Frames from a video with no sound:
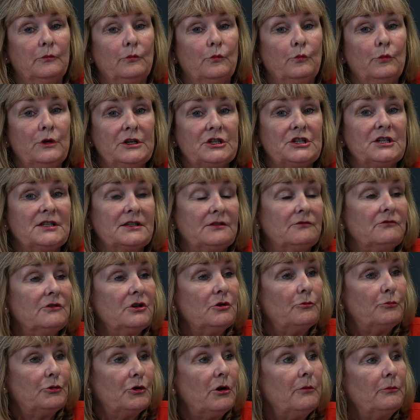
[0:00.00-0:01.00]
which is a
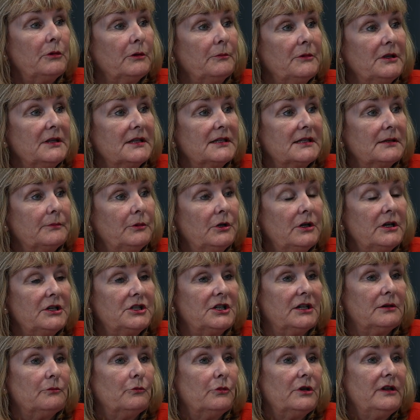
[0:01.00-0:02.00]
real problem in the supply chain.